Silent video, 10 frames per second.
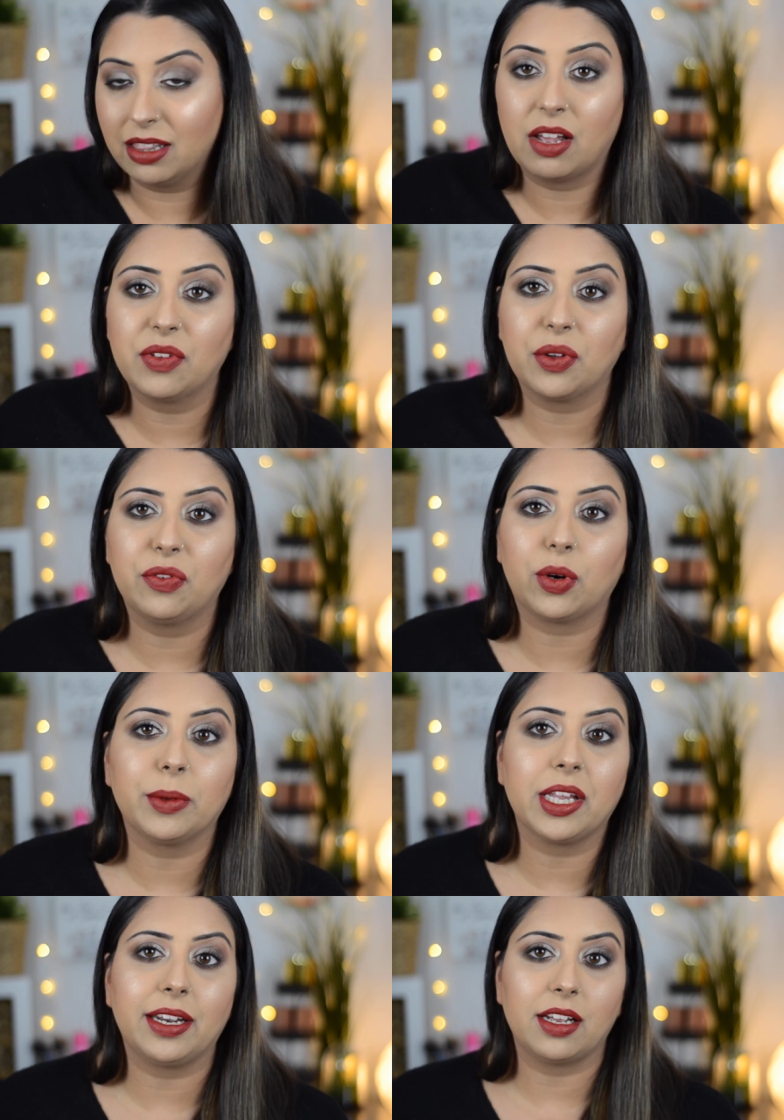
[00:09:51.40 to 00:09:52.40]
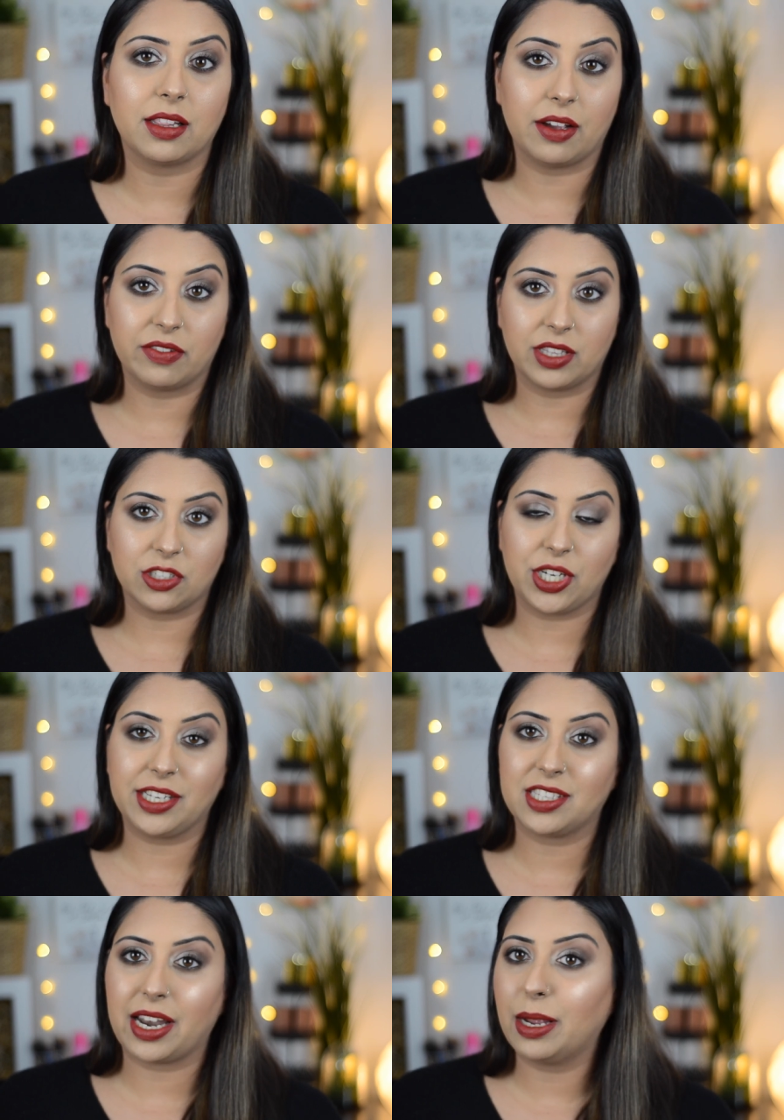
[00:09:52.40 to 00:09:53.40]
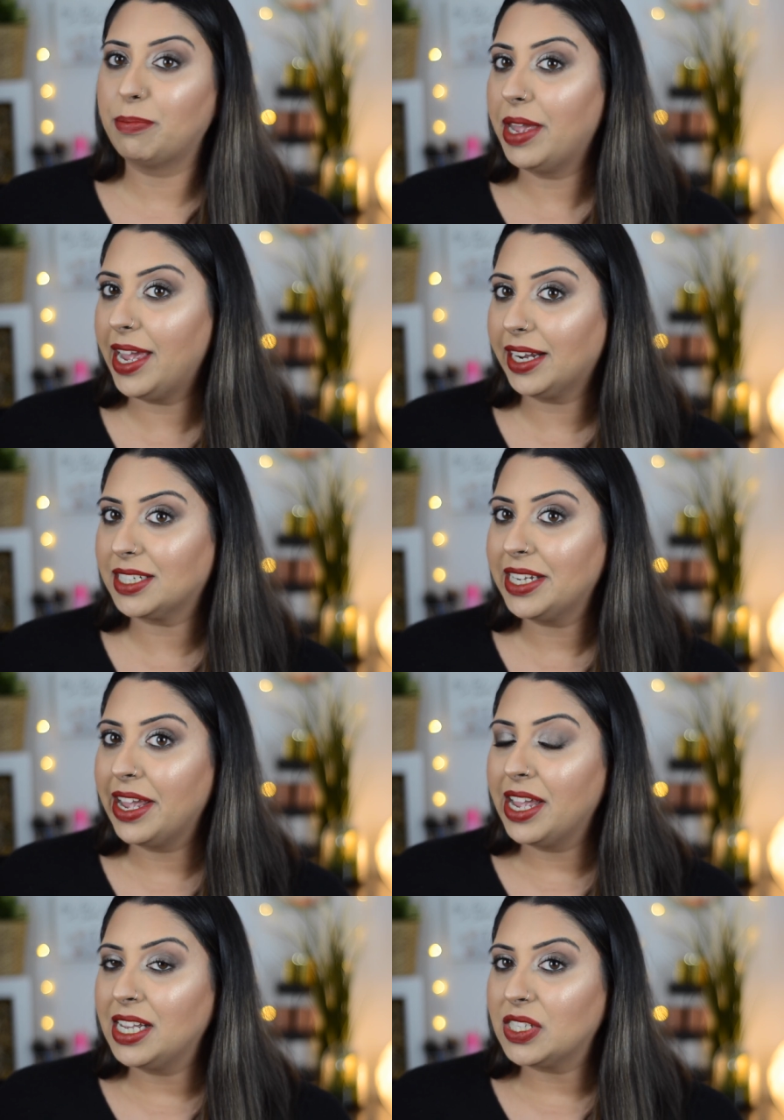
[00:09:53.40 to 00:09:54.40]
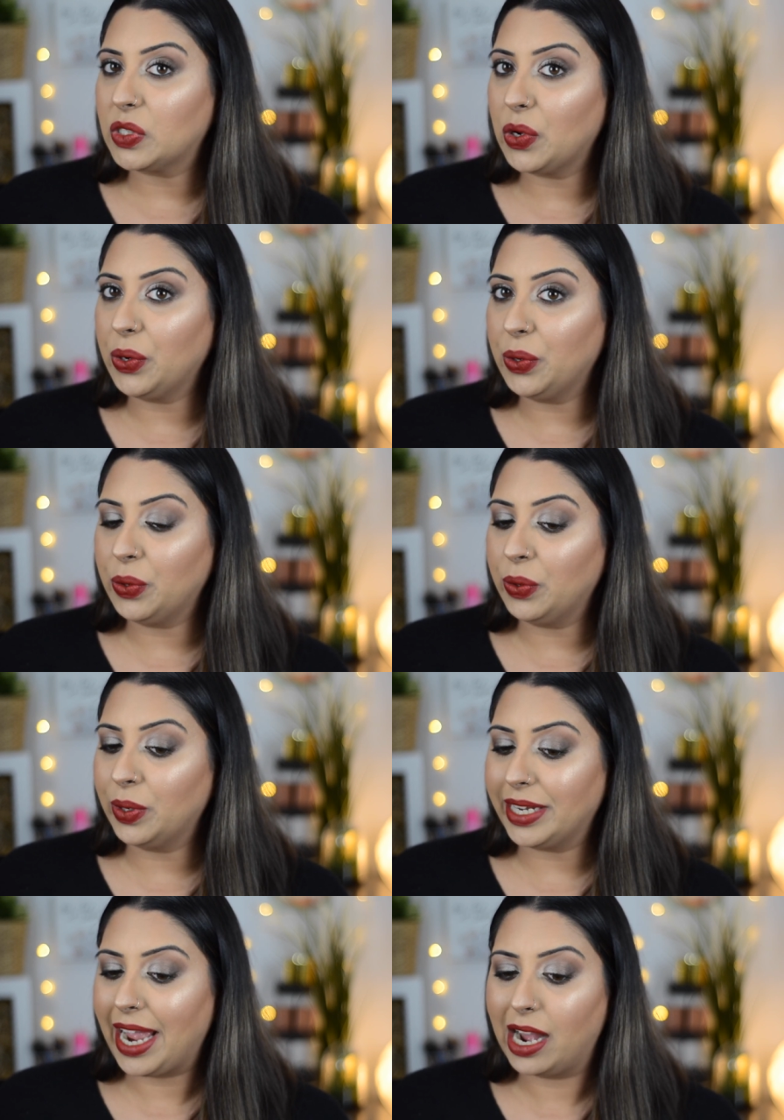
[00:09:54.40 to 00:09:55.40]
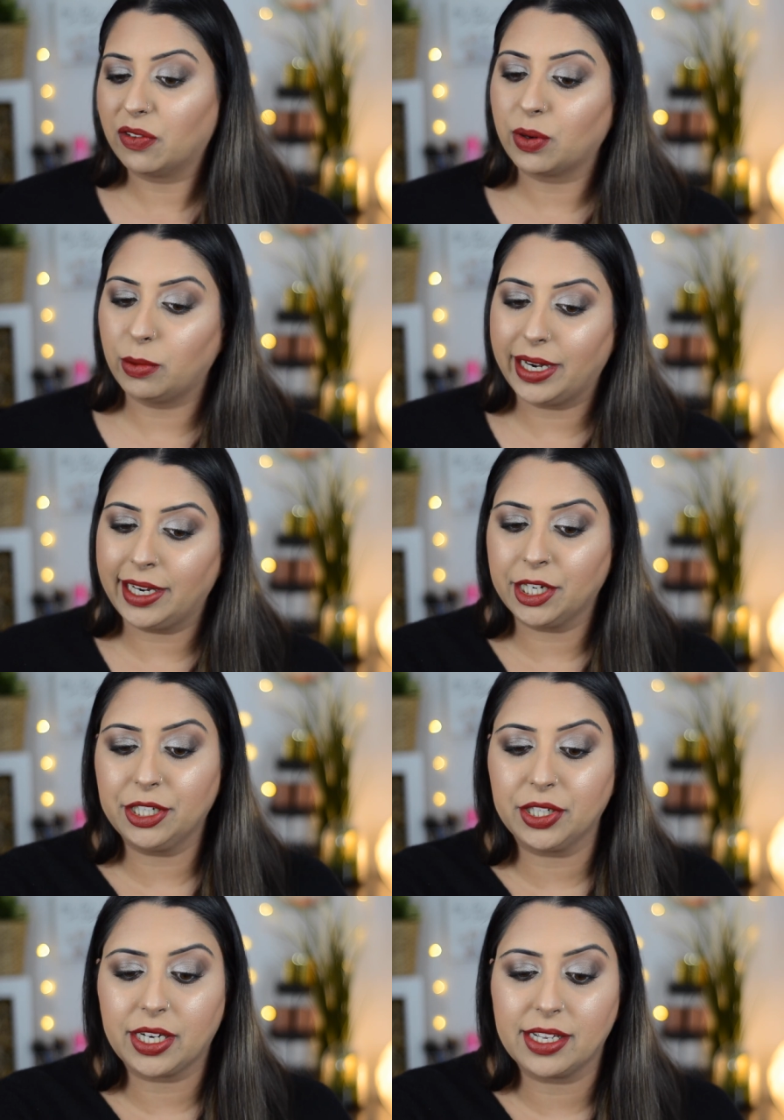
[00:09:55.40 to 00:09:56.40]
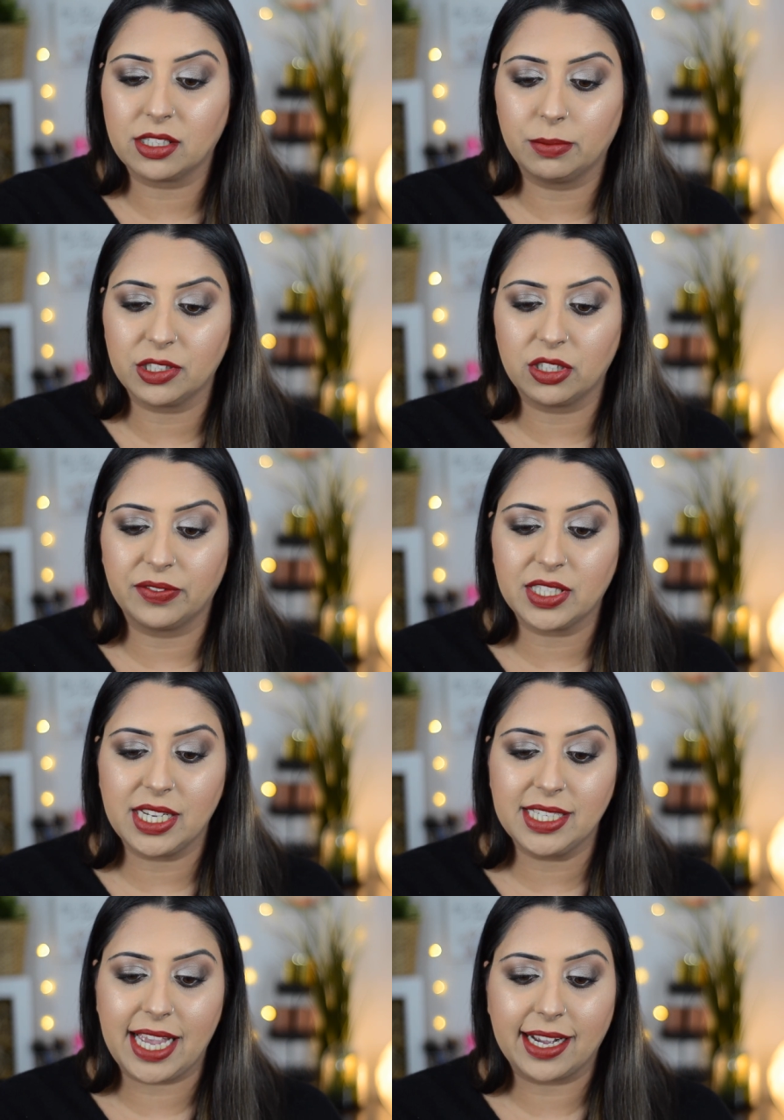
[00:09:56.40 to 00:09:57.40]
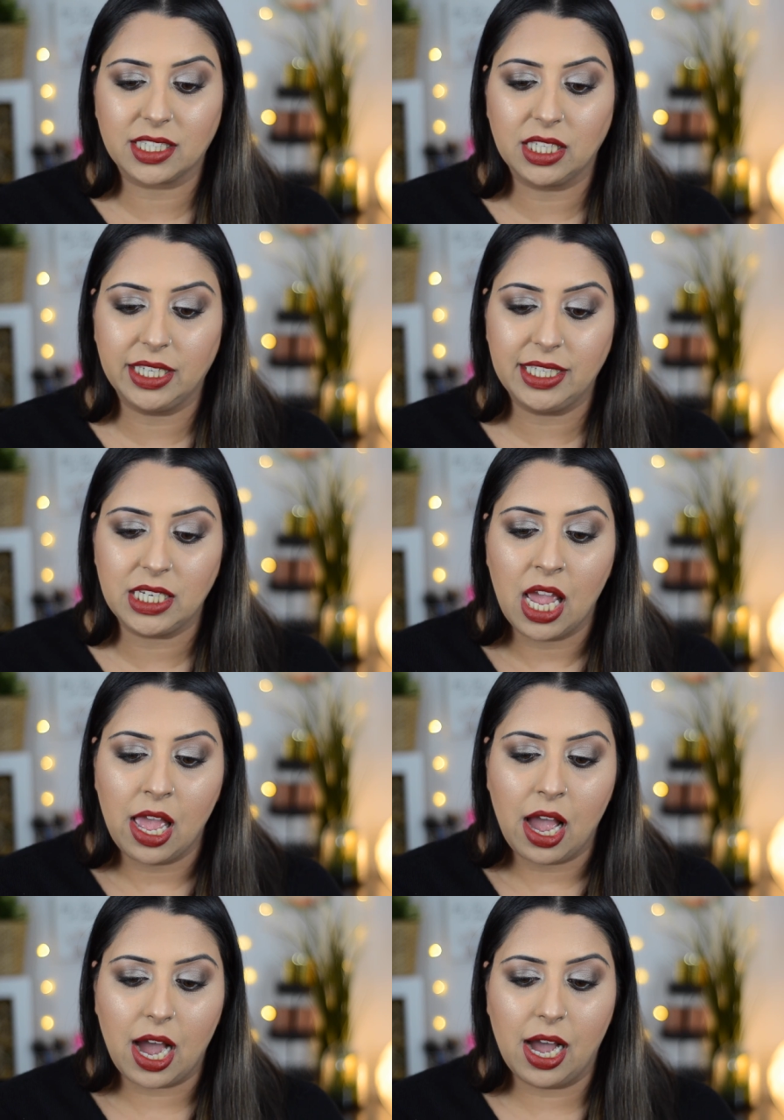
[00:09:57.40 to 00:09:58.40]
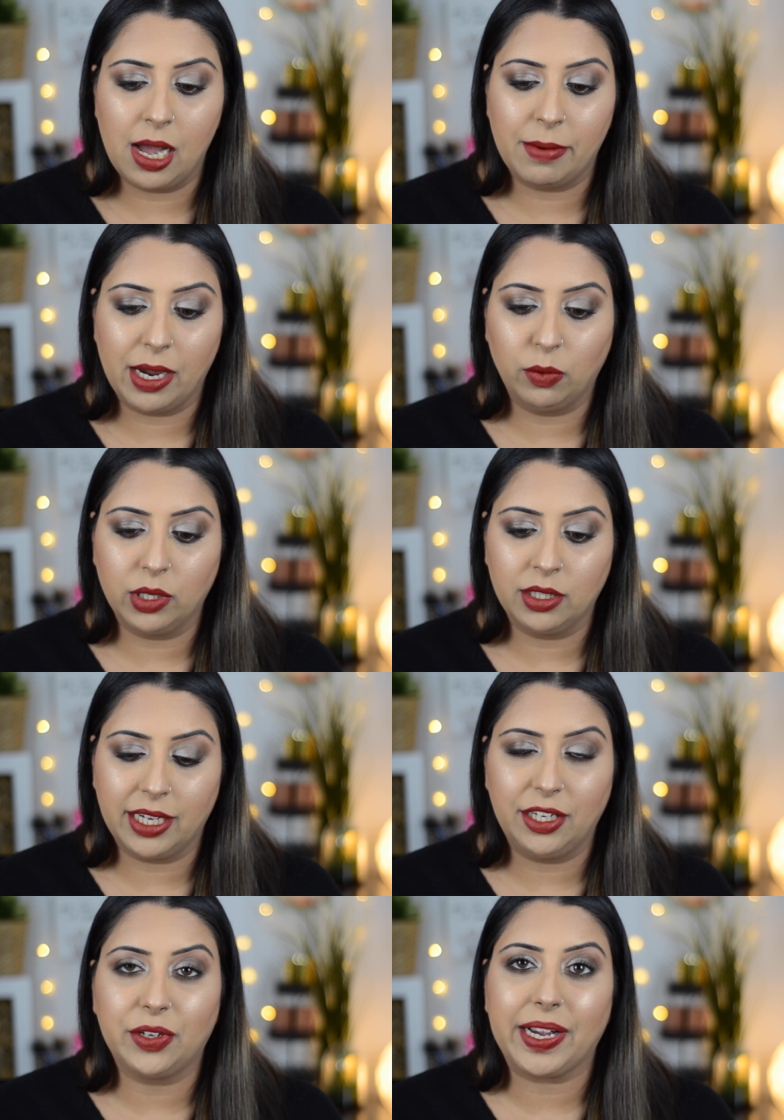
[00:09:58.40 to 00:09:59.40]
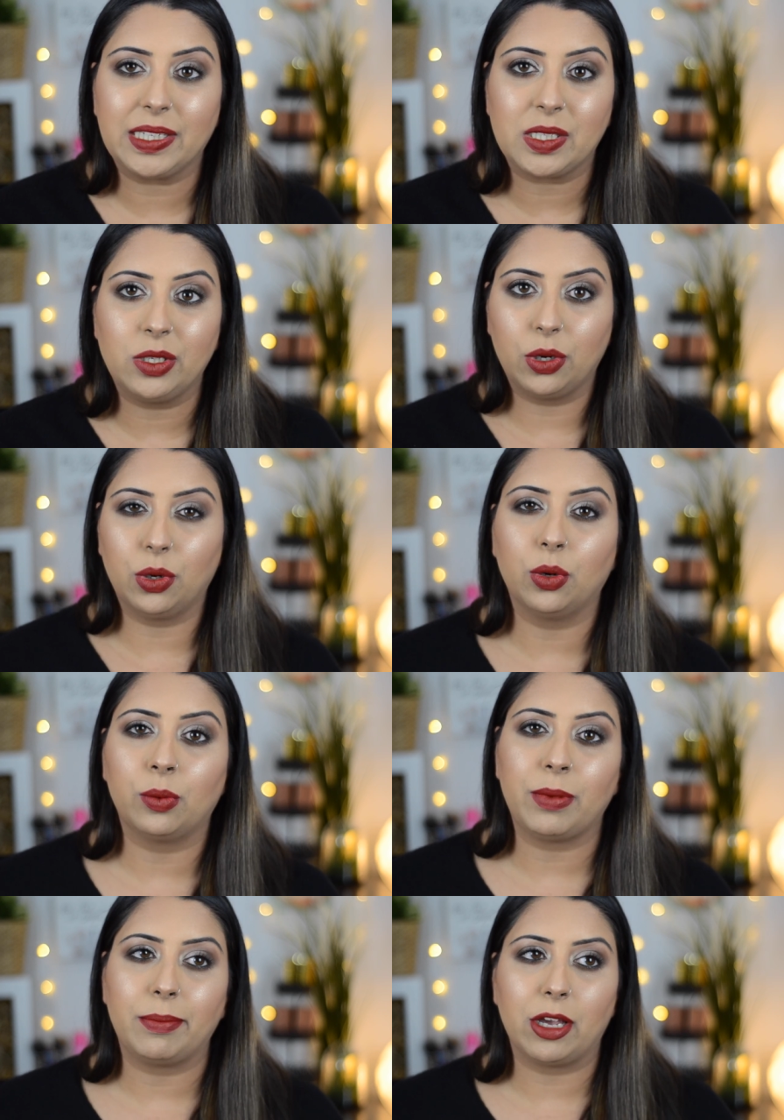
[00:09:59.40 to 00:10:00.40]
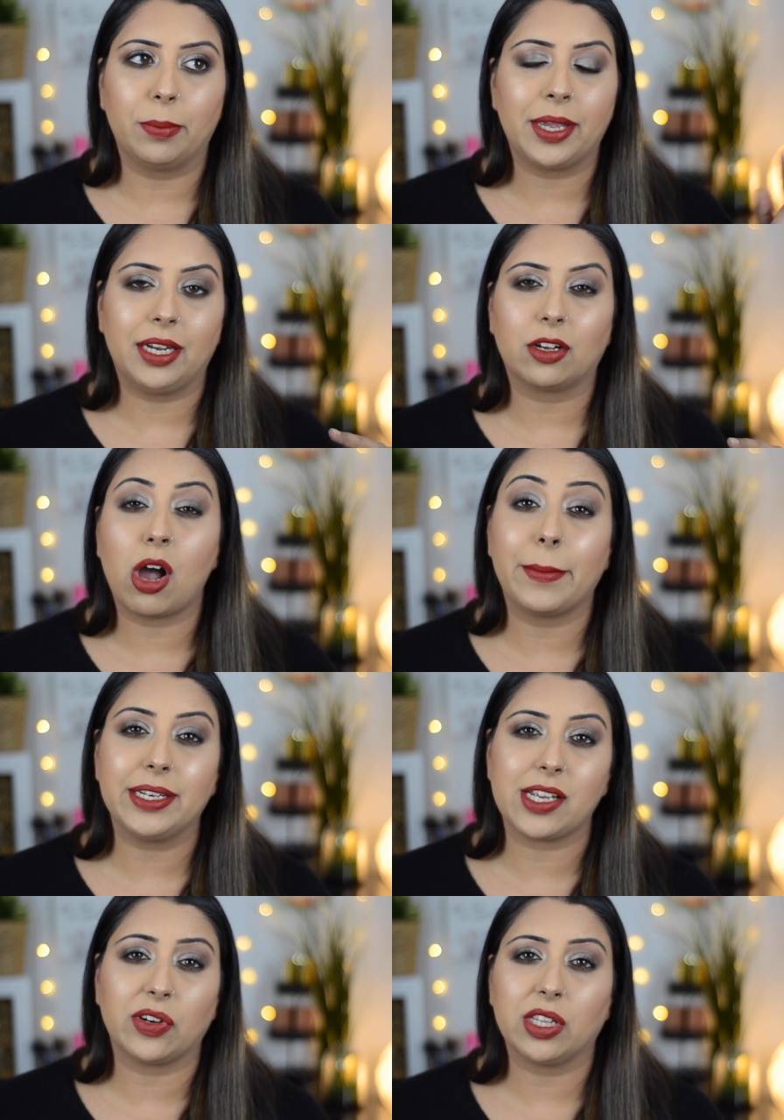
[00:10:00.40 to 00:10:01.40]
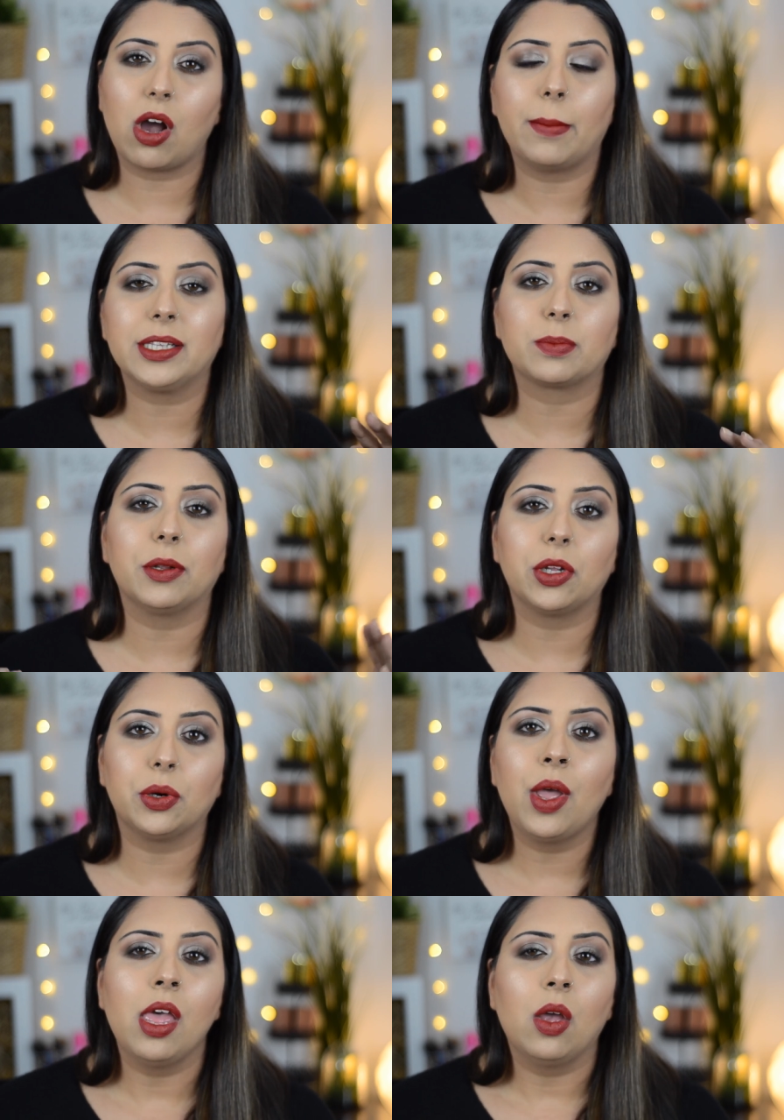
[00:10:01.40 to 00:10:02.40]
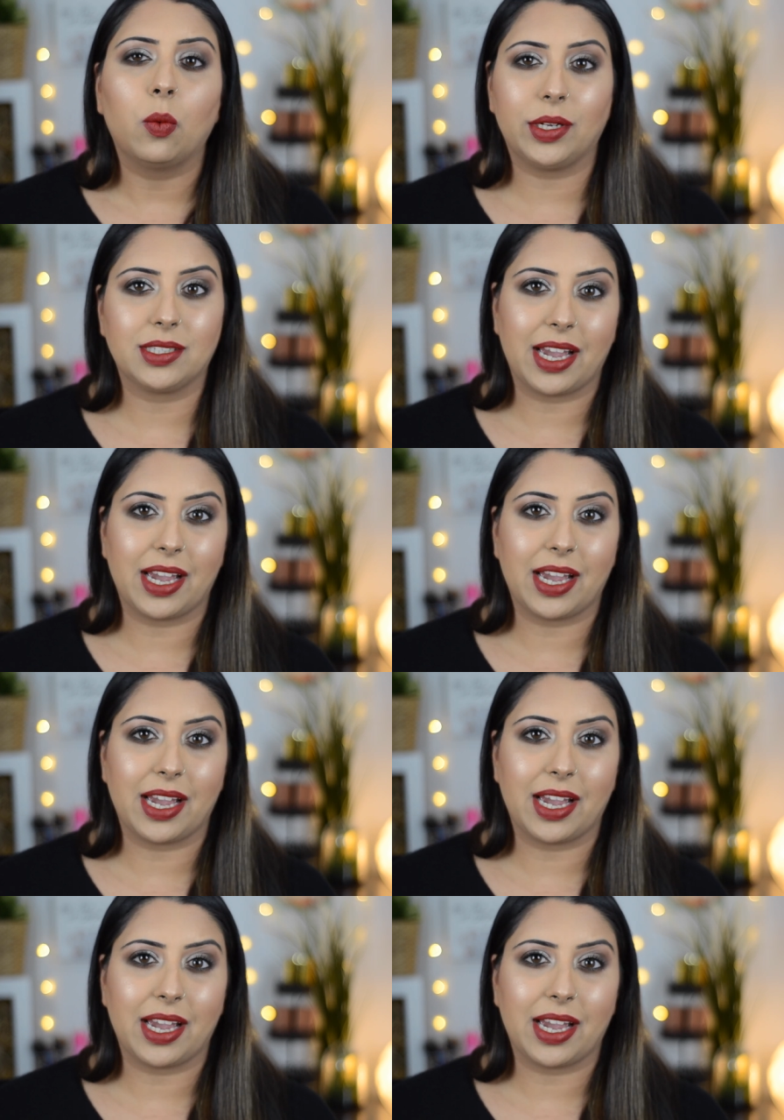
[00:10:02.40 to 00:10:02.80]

love the formula and I love the shades that I picked. So yeah, from what I heard, their customer service is excellent. I will let you guys know, maybe I'll pin a comment down in the comments below once